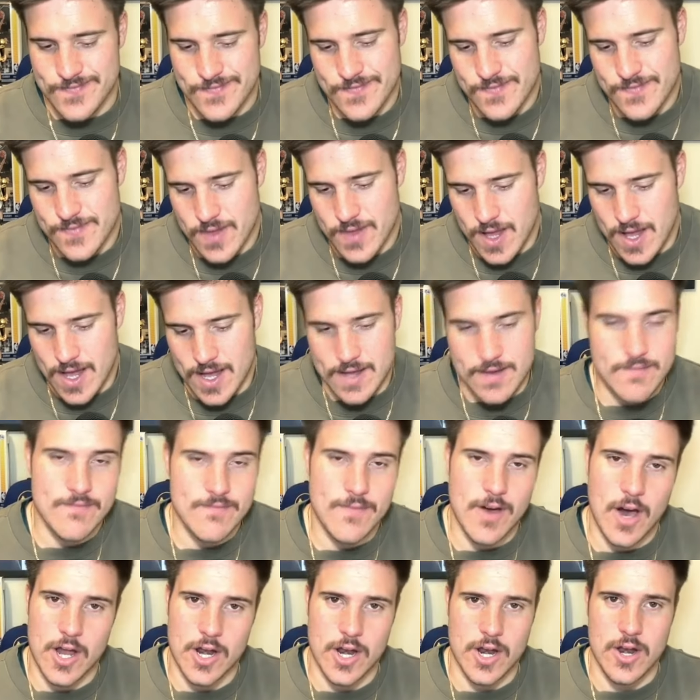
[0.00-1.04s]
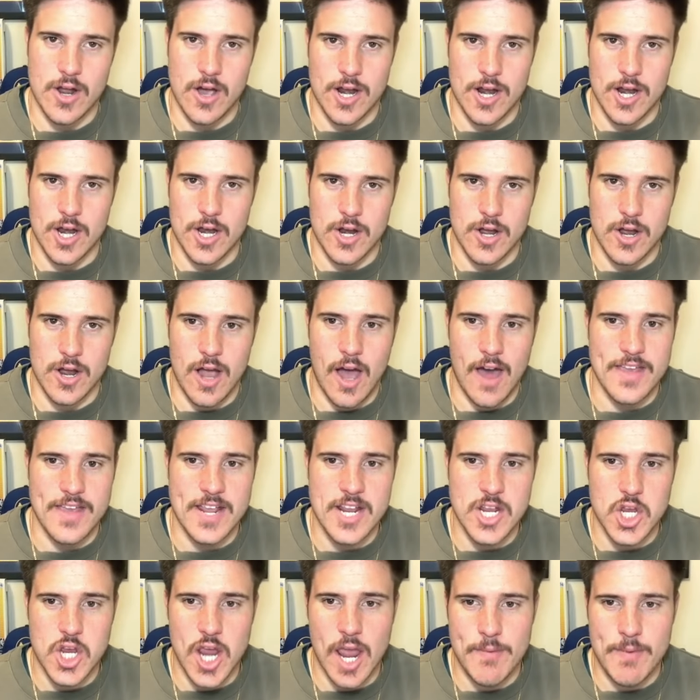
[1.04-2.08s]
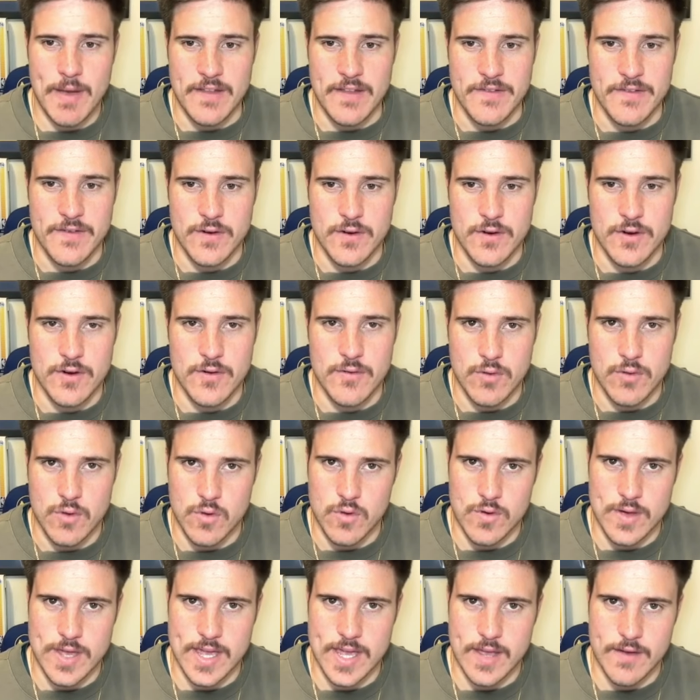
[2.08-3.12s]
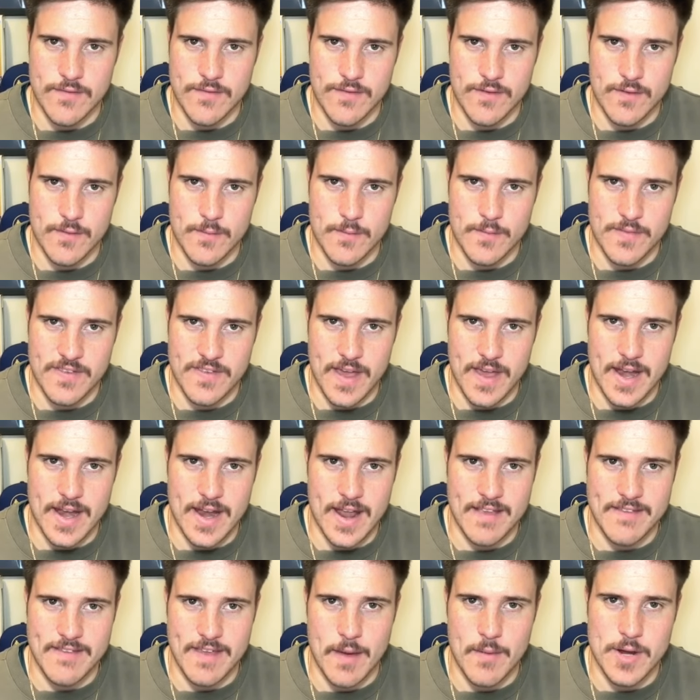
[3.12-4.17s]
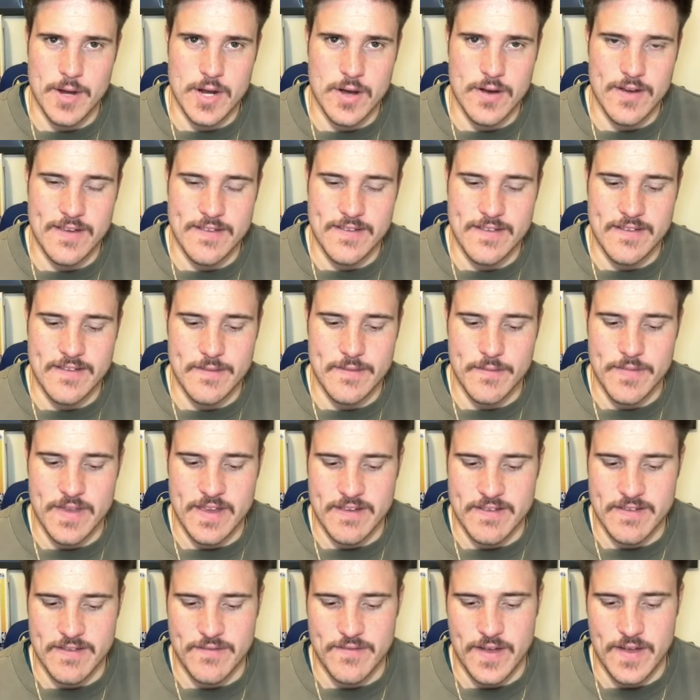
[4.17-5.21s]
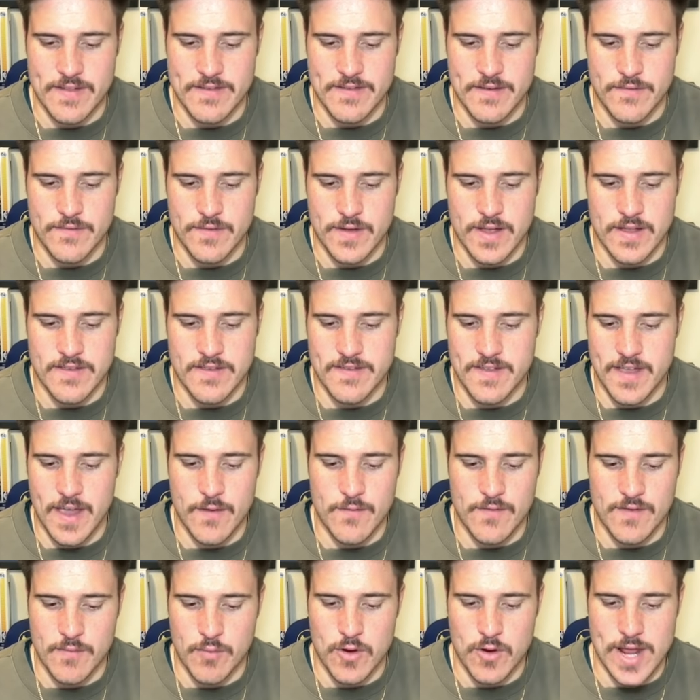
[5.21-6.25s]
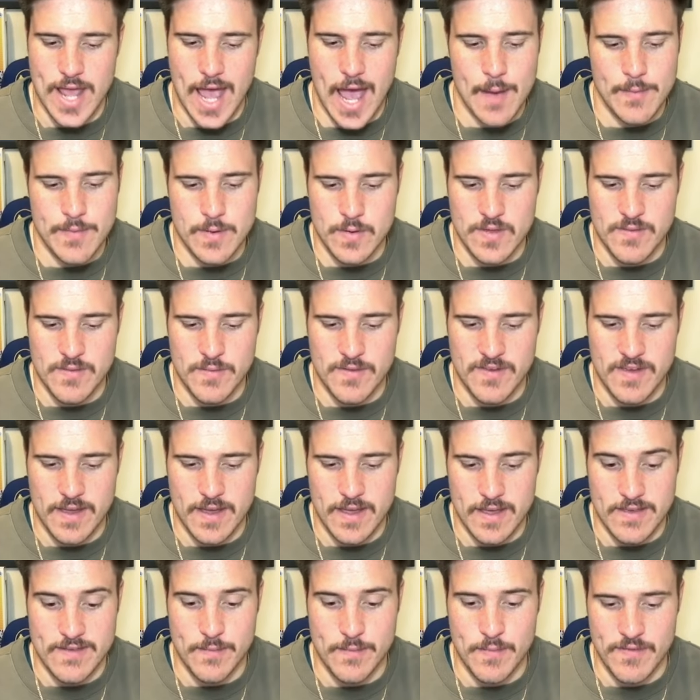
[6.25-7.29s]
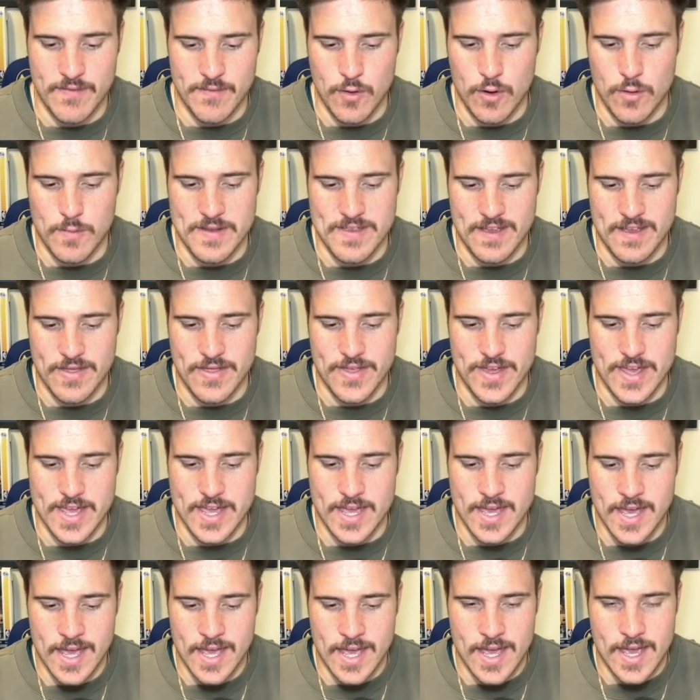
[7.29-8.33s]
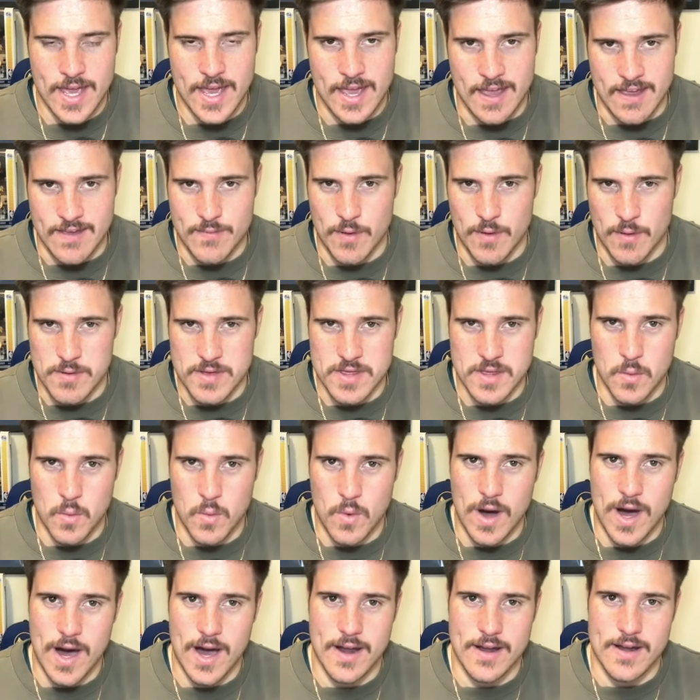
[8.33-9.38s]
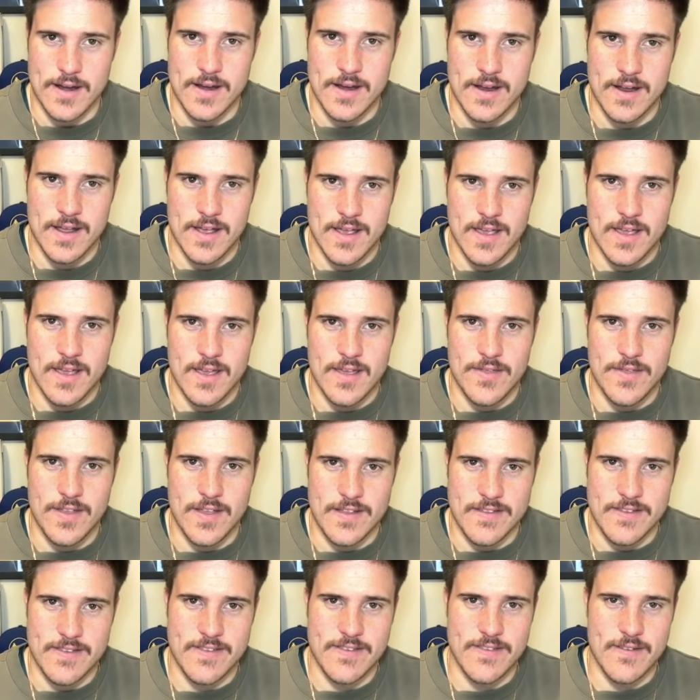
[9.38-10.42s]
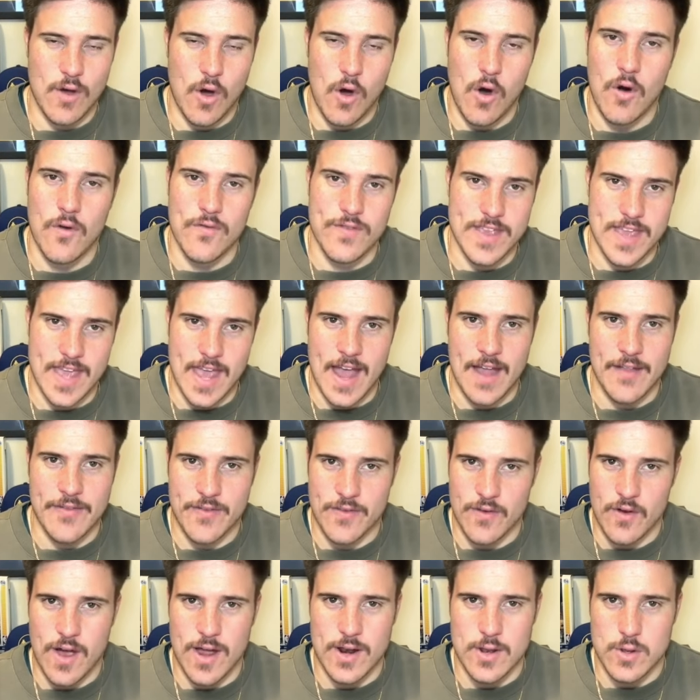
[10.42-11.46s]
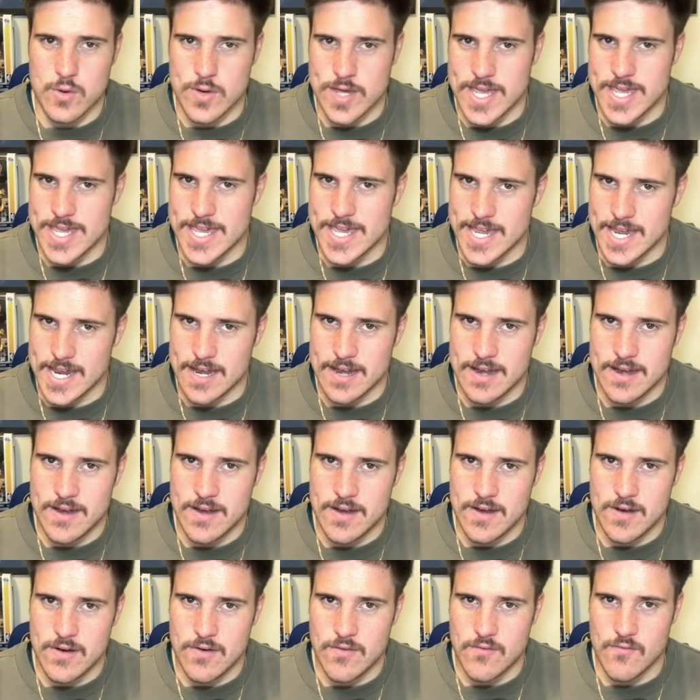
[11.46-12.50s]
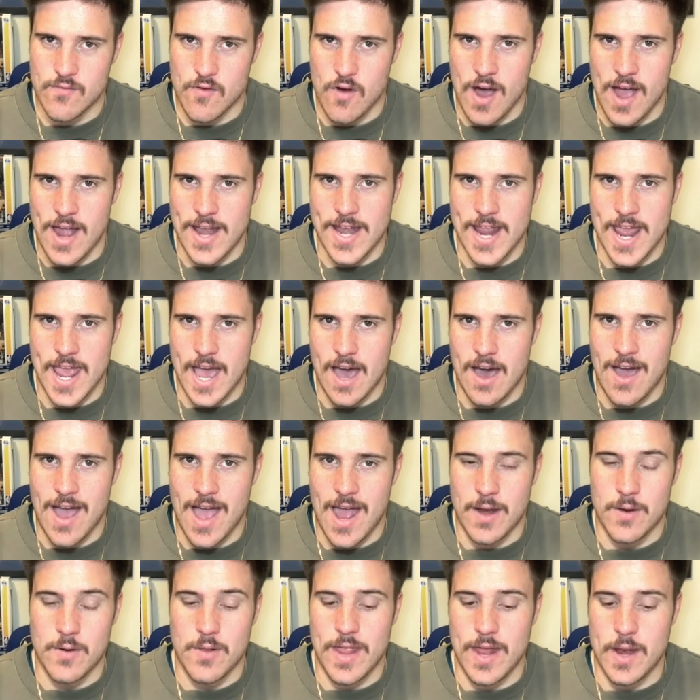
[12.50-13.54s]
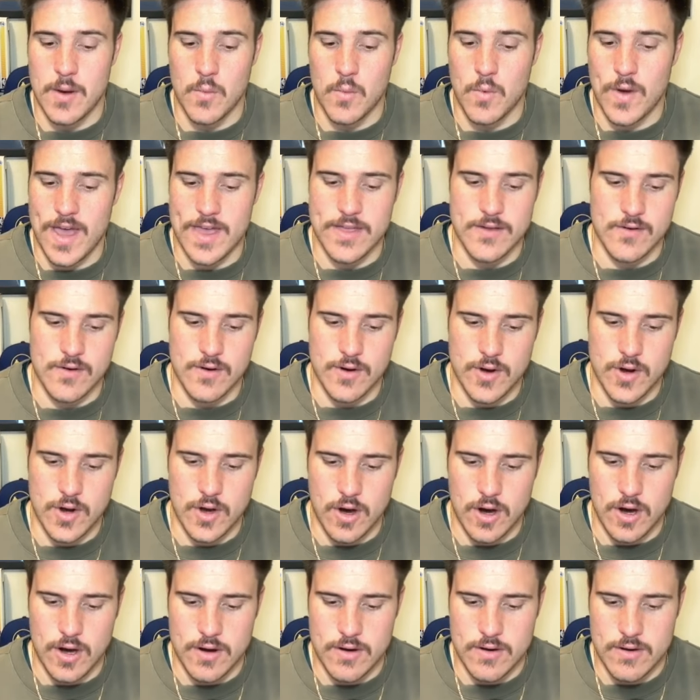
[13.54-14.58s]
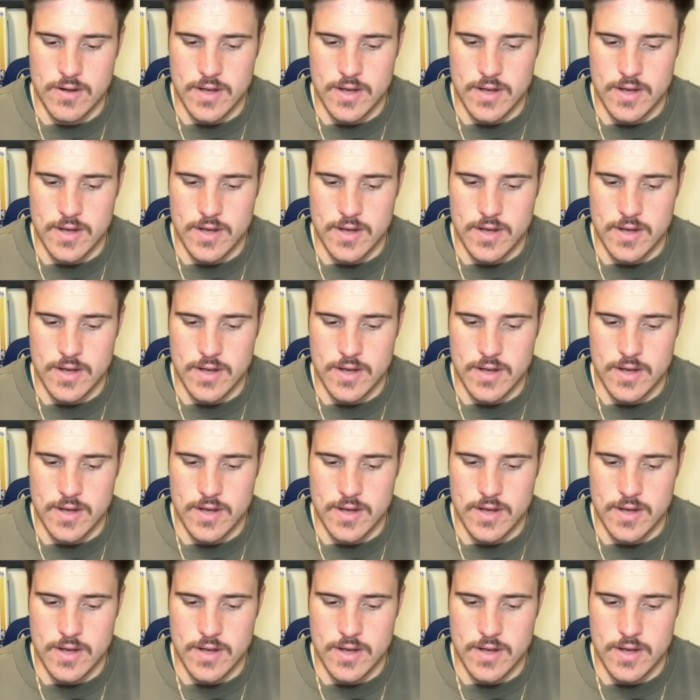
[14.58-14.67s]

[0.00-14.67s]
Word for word: Like, I don't know. I think GP2, looking from Saturday's game, I know he did some things defensively and Steve was pretty happy with his performance. I think he's probably the one that's on the outside looking in right now. And then whether or not